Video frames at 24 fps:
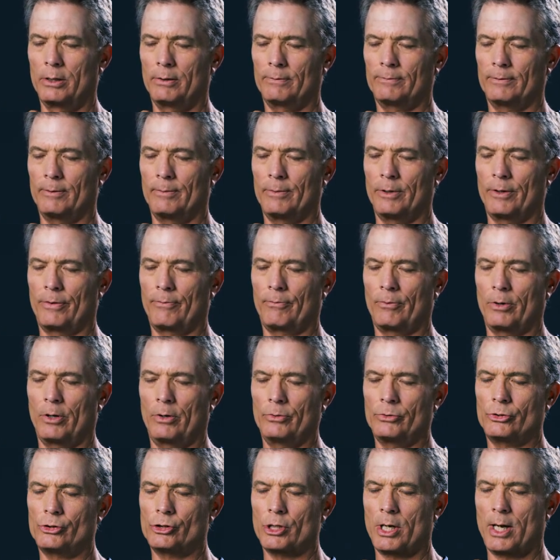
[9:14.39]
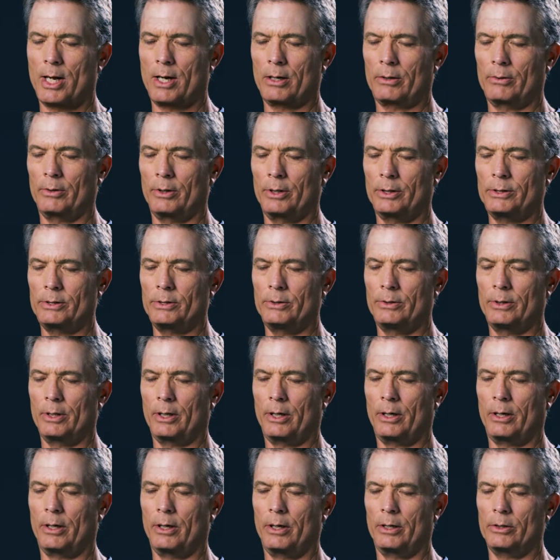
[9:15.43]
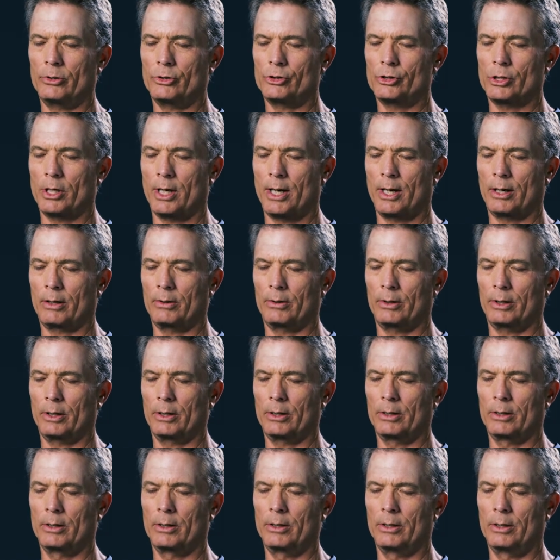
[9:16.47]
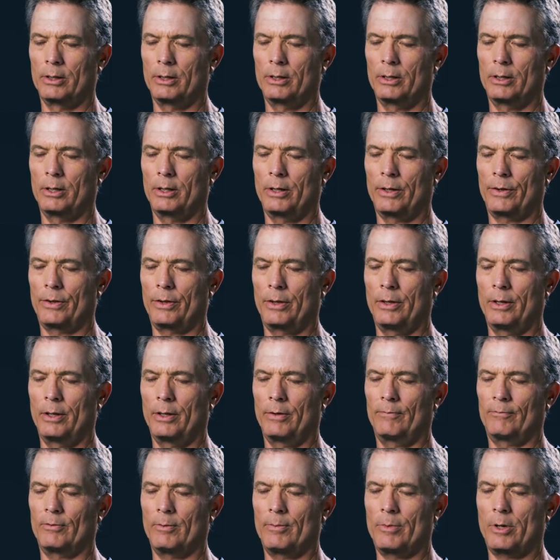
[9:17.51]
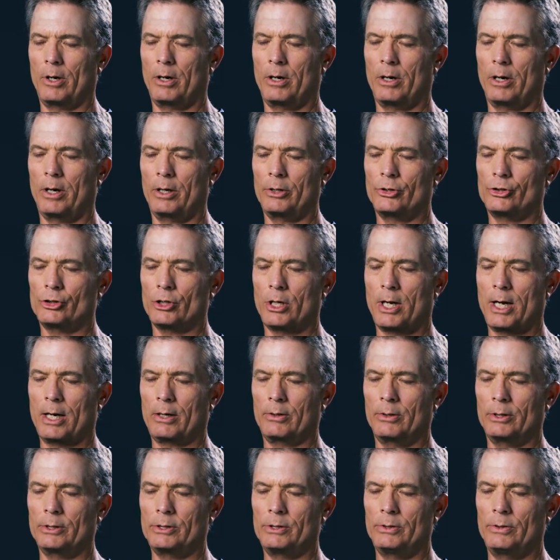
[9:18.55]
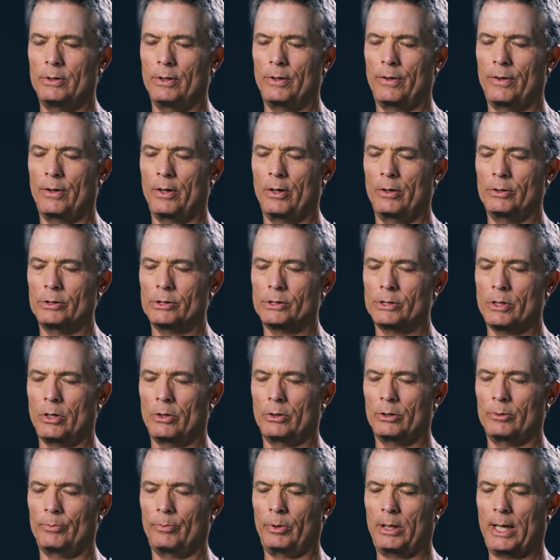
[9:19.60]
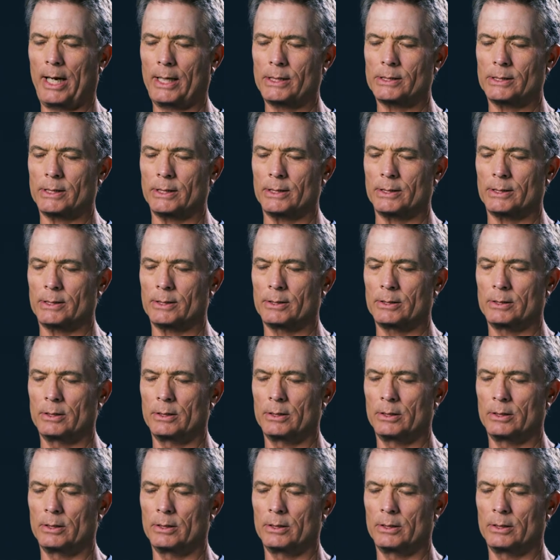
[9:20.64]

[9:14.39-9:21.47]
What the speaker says: from the throat chakra to the heart chakra, from the heart chakra to the solar plexus